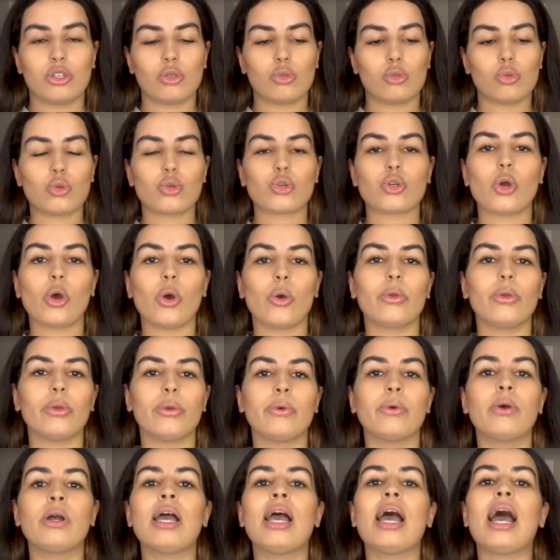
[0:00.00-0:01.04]
just to show
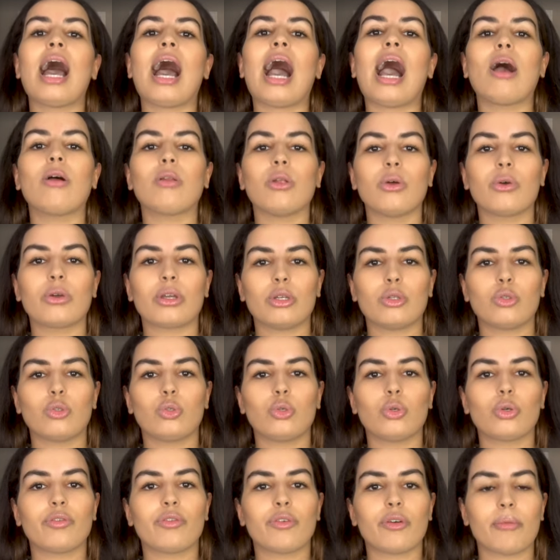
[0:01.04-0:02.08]
you how long it
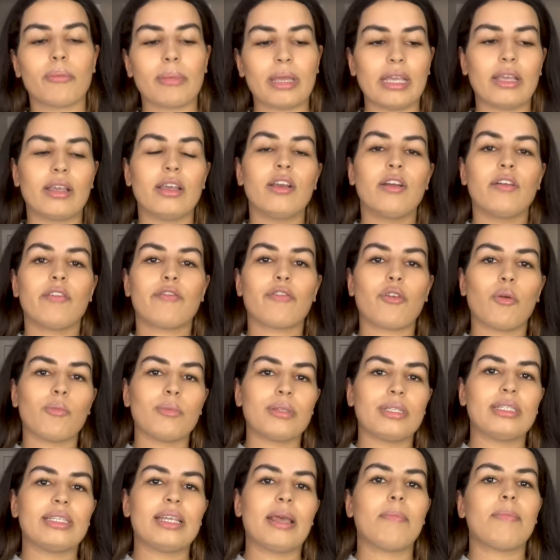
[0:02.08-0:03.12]
took for me from
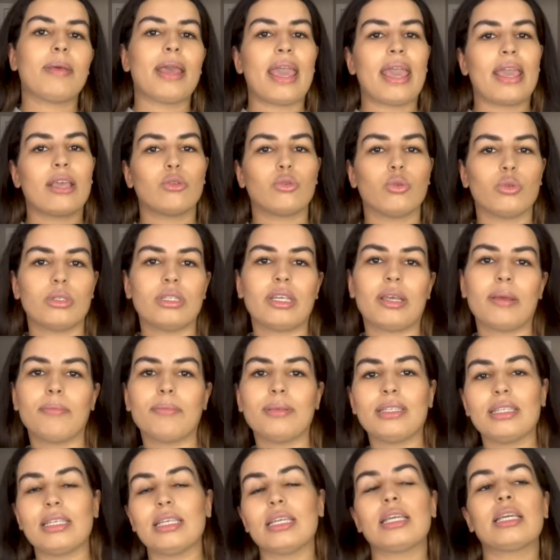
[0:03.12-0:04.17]
step A to
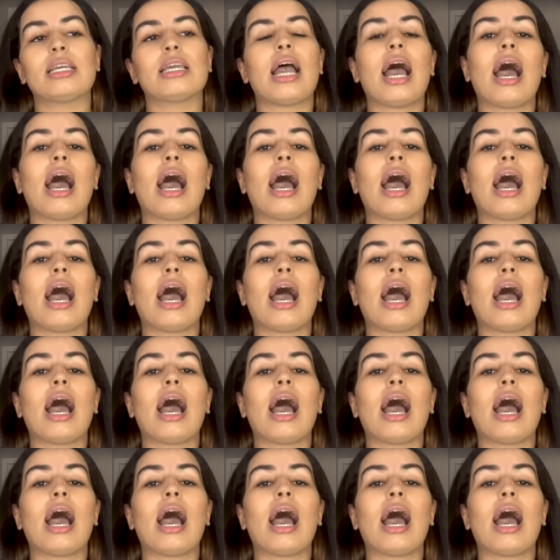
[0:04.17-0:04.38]
step Z,